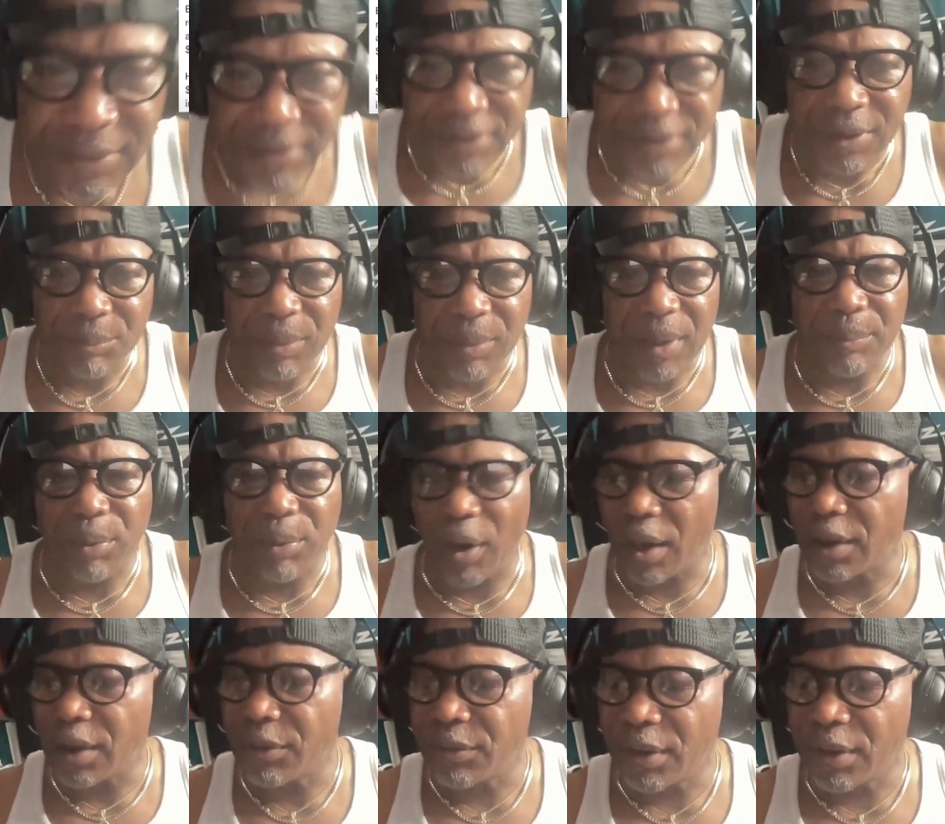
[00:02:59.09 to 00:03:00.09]
That's a big
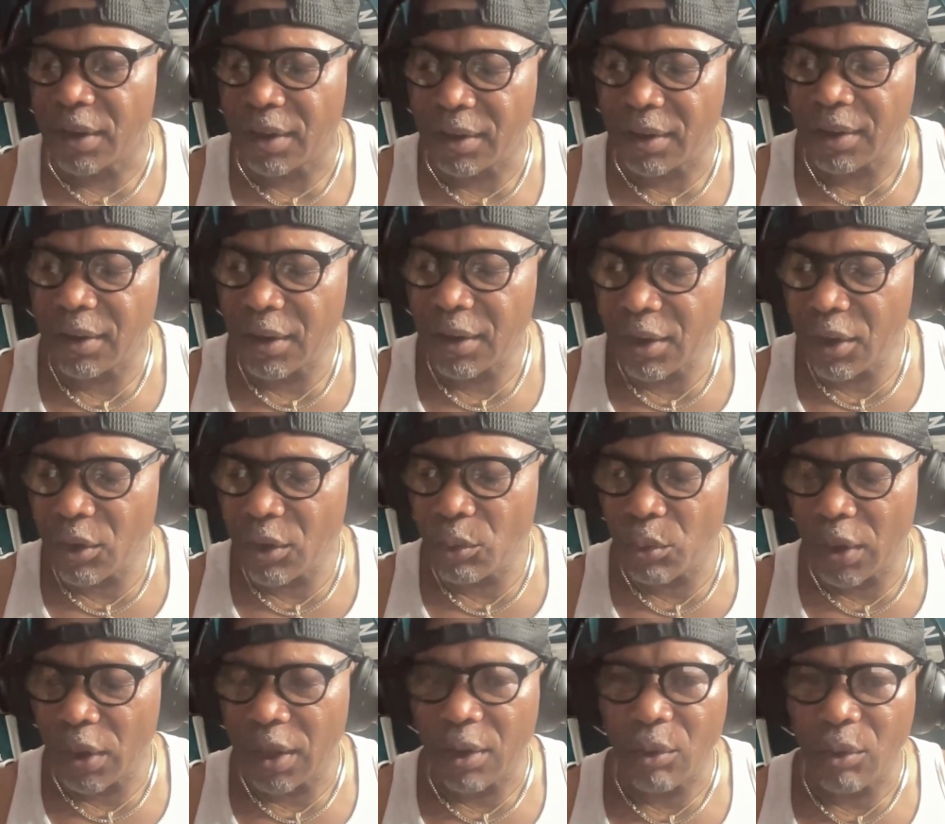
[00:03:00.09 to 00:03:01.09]
part of
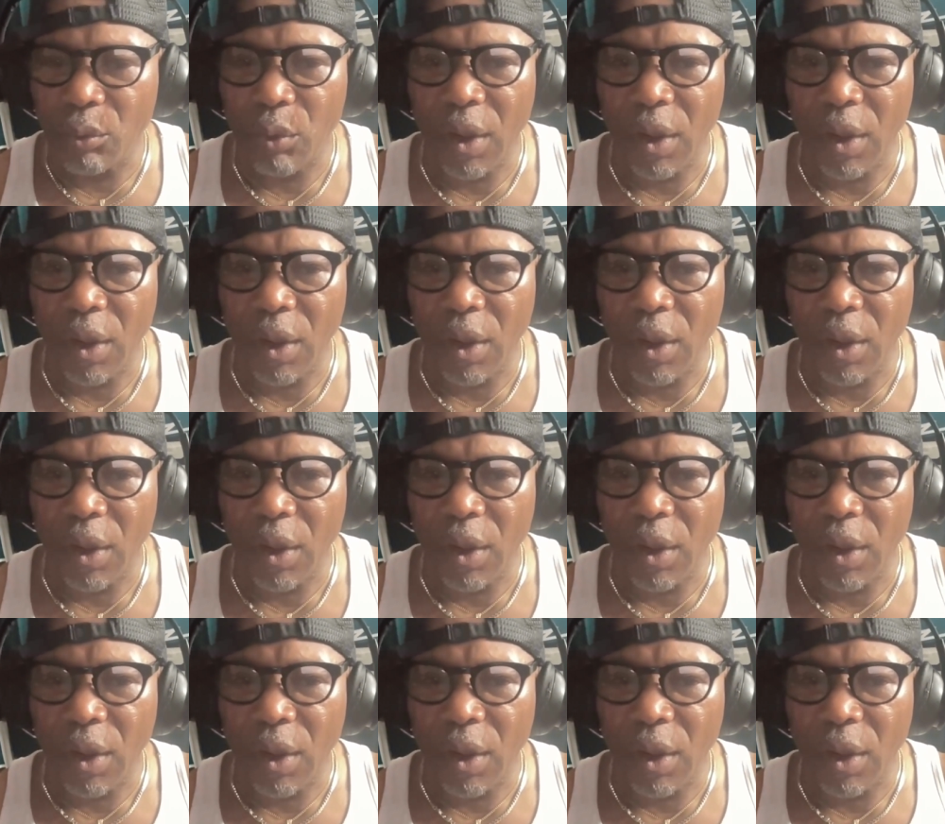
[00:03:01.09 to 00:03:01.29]
what